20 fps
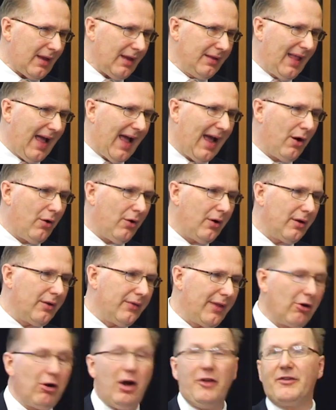Now,
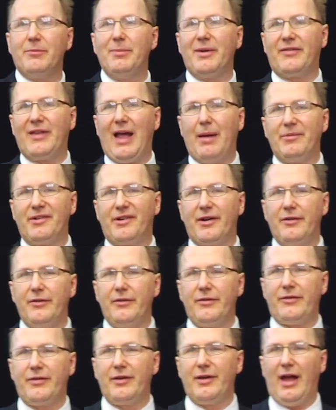there are some
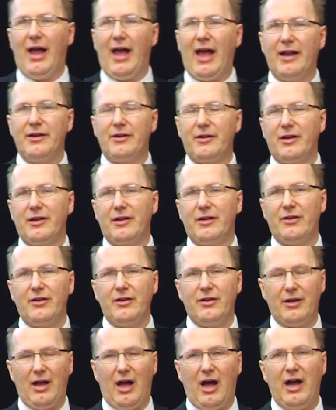exemptions, and
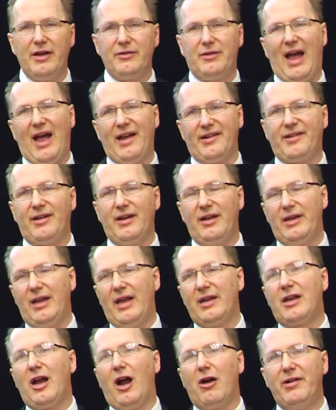I actually
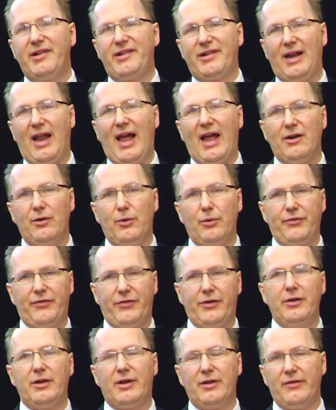encourage landlords
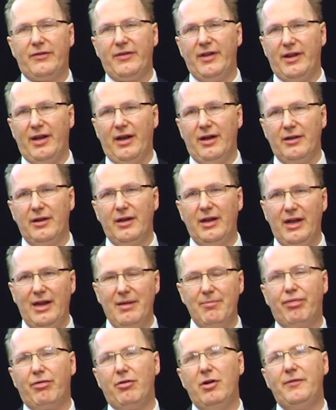to consider
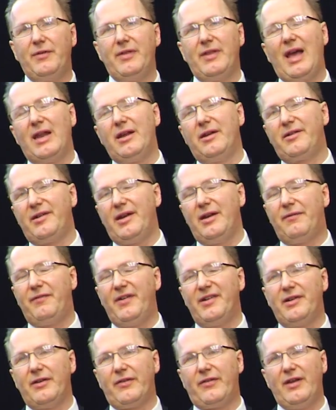improving the energy
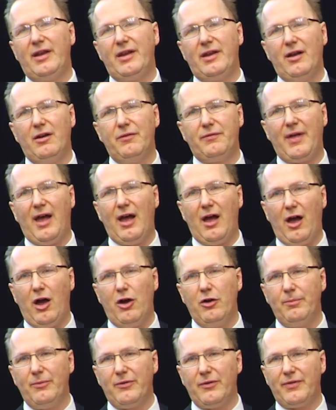efficiency of their
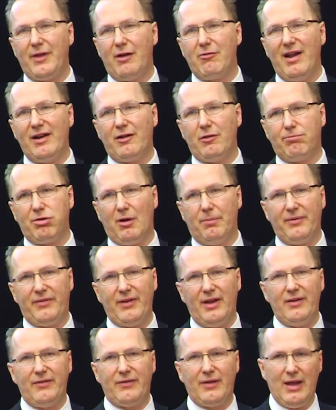homes, of their rental
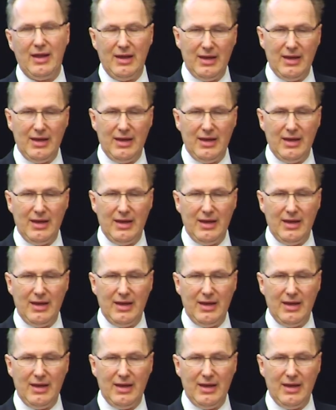properties.